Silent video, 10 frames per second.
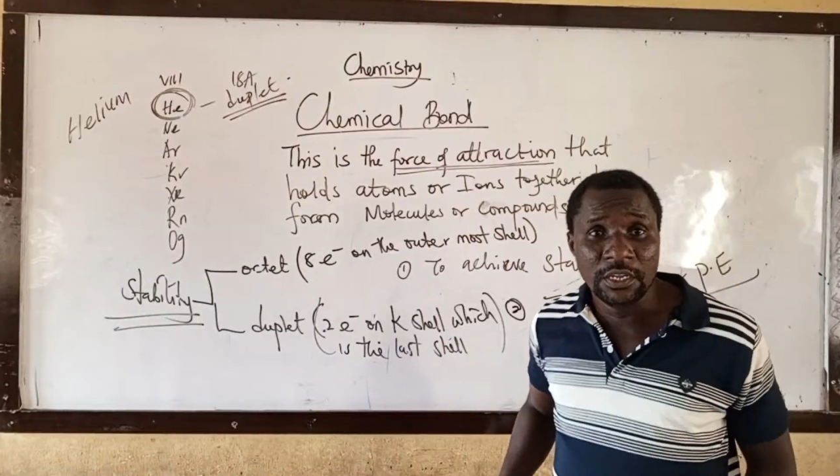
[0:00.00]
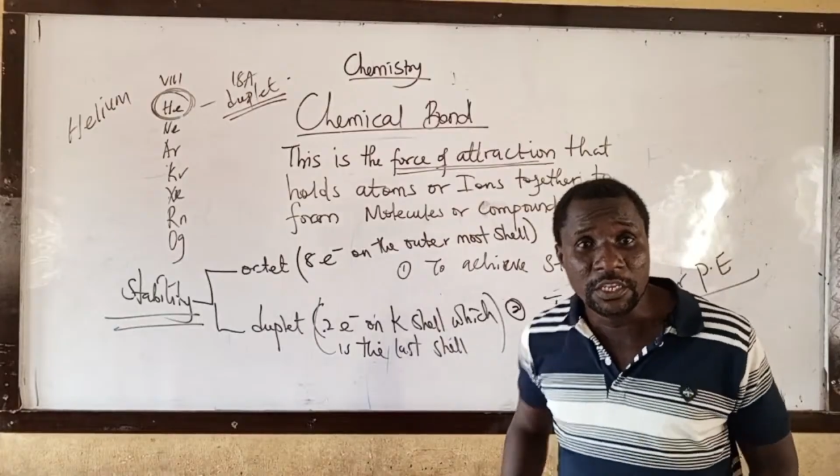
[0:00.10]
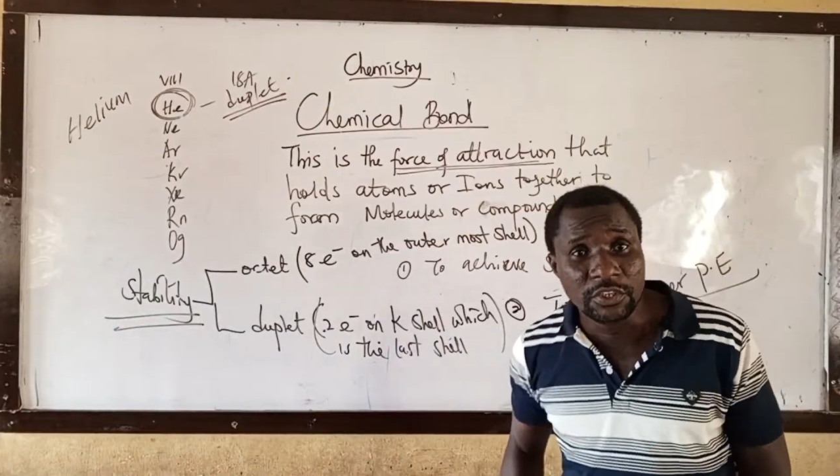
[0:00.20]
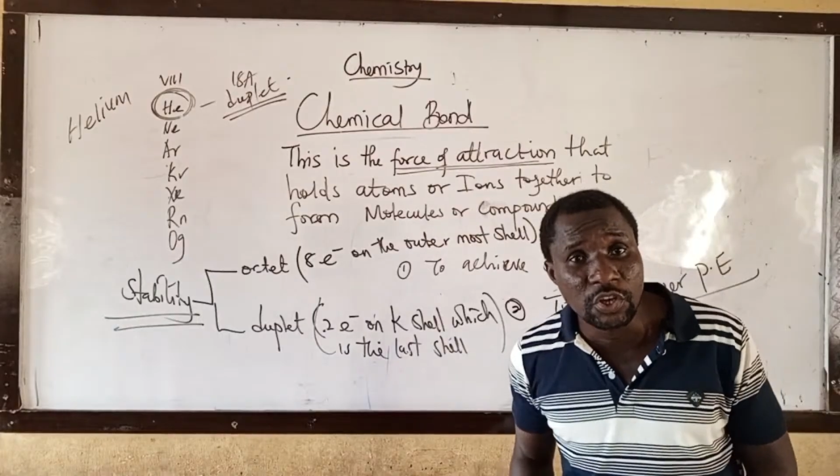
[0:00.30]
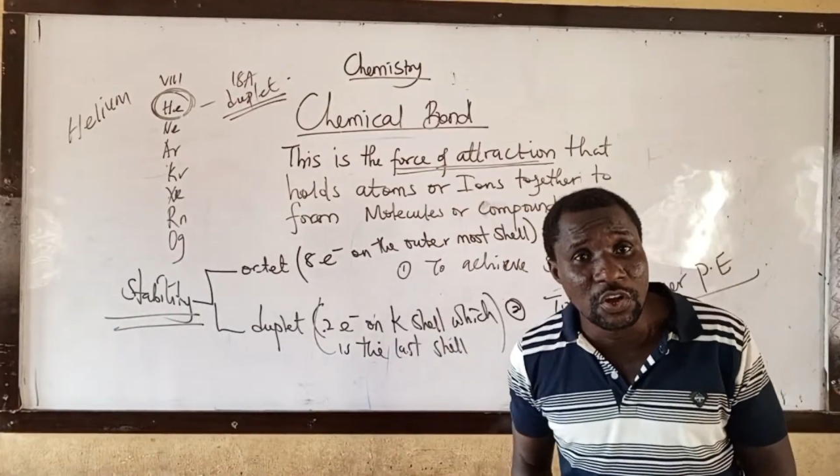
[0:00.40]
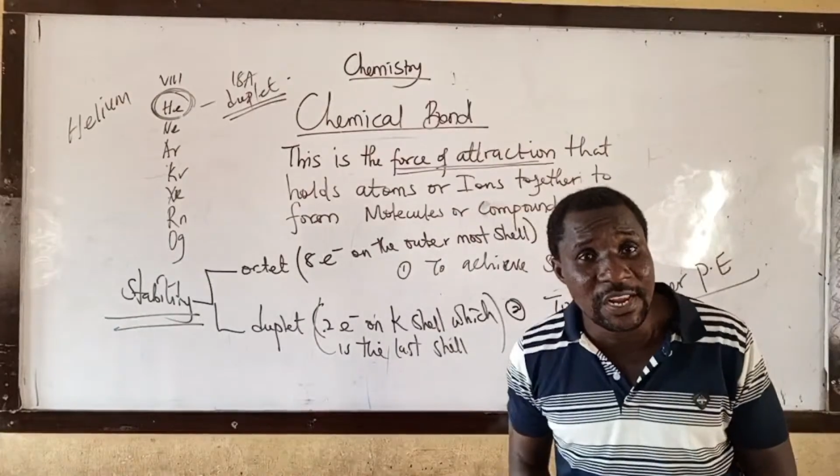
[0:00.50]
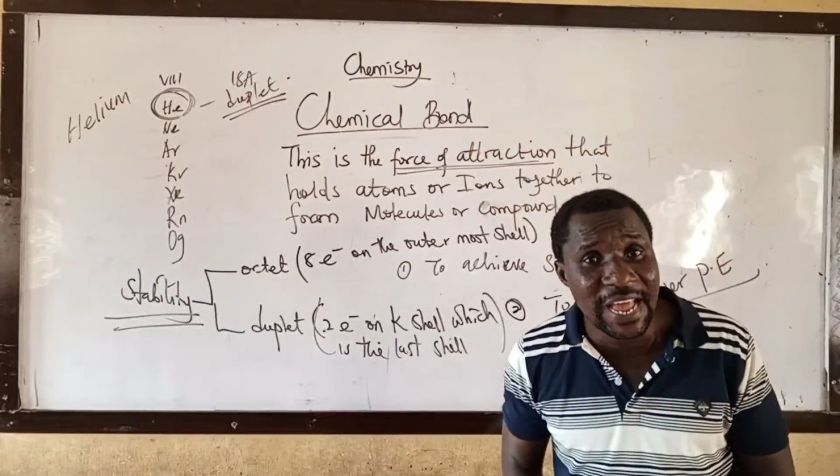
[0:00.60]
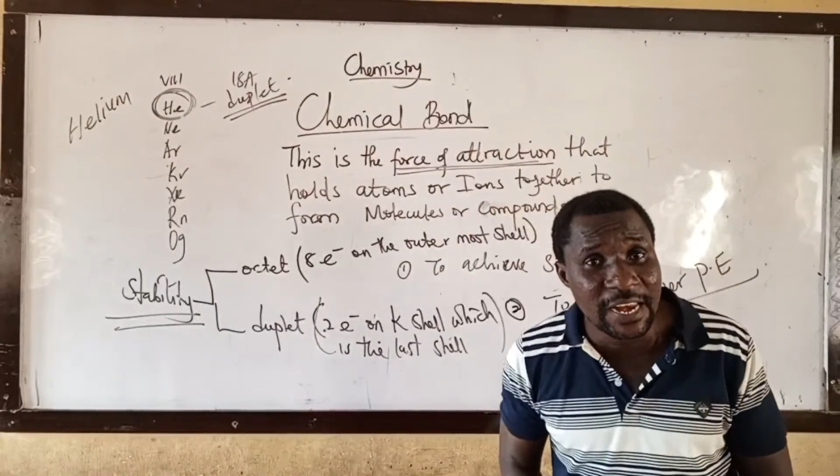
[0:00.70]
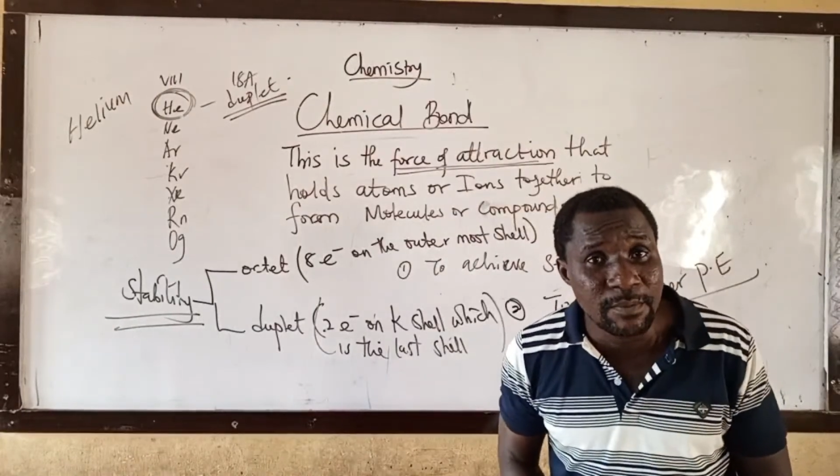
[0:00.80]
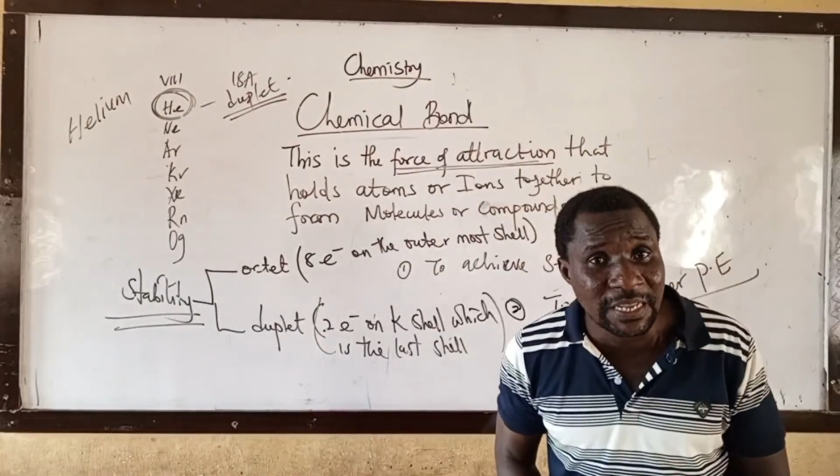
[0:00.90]
It's the only
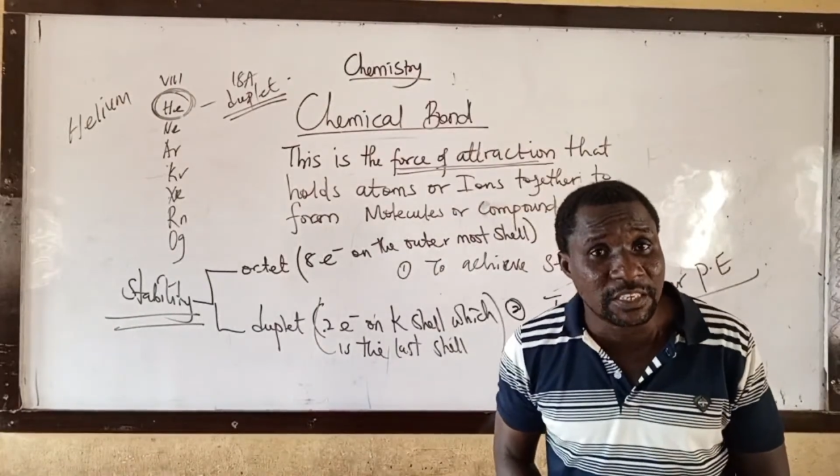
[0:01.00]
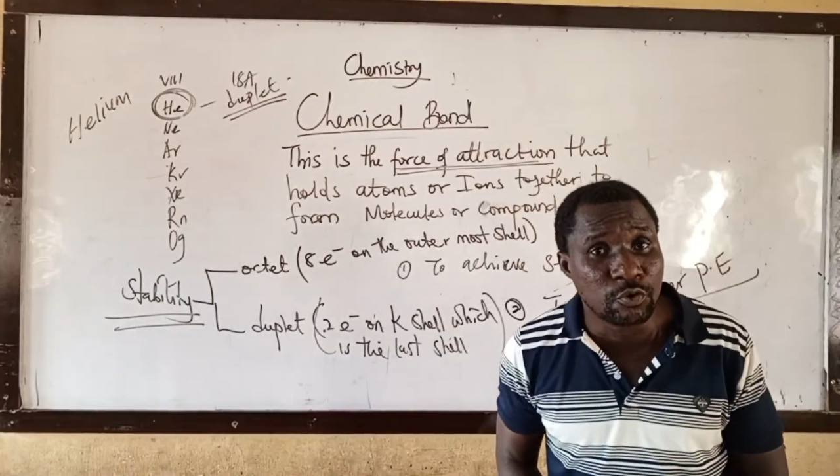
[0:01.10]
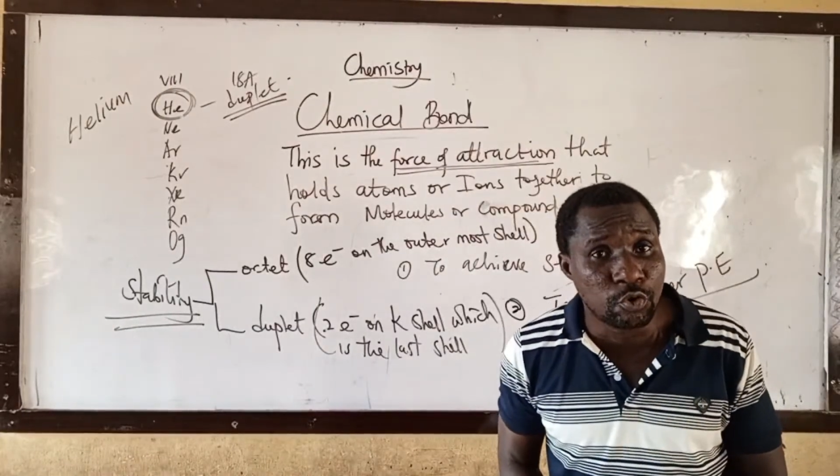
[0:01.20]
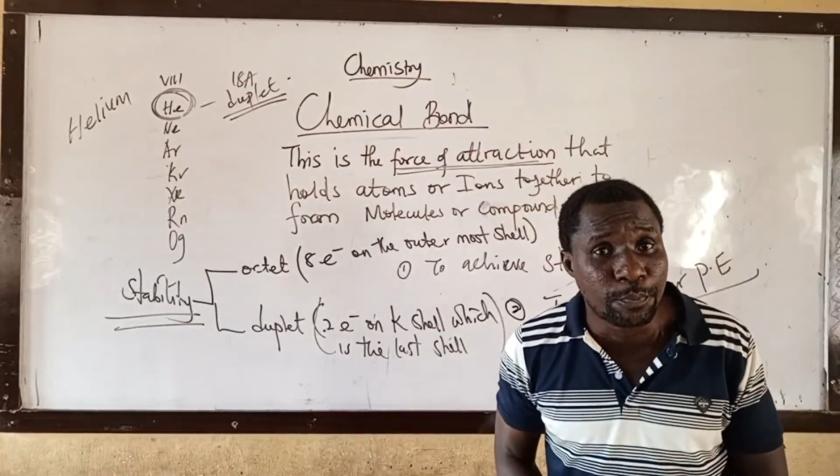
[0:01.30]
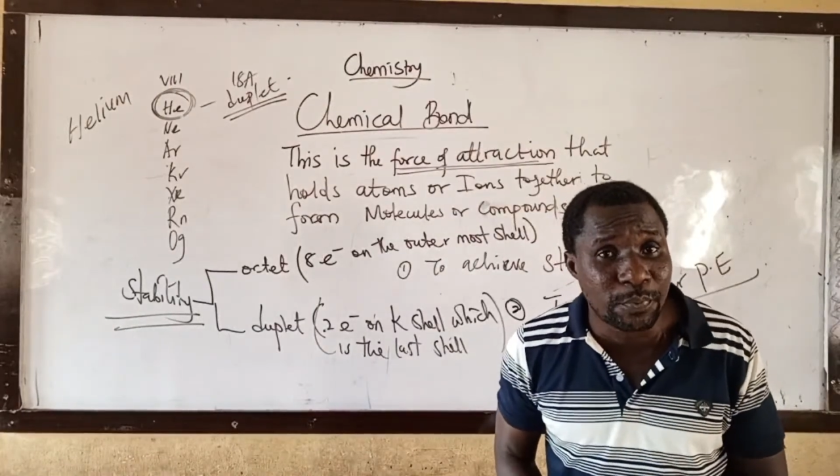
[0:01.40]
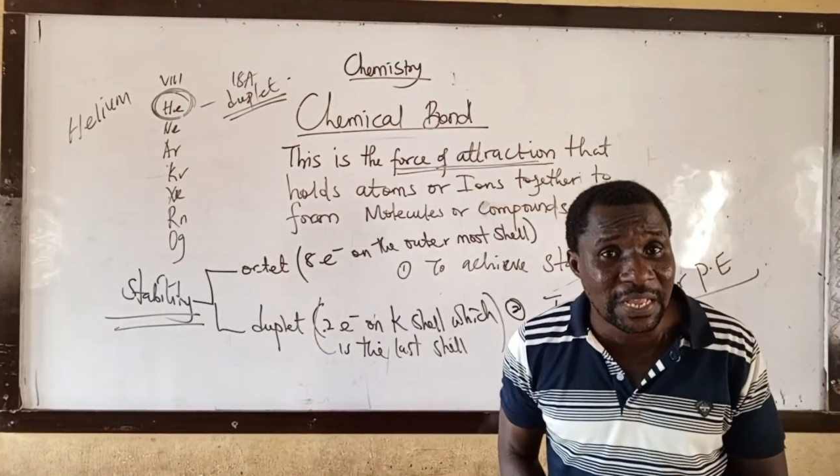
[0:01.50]
element in group